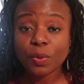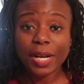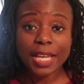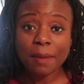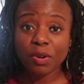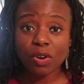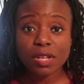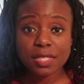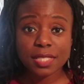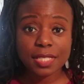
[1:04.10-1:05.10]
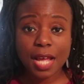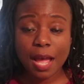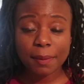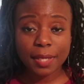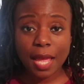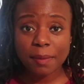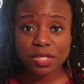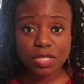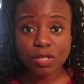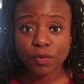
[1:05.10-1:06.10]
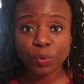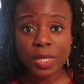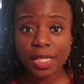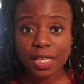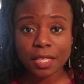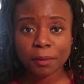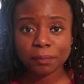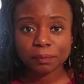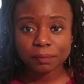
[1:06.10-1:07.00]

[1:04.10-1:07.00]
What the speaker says: So when I came across this in Hobby Lobby just over the weekend,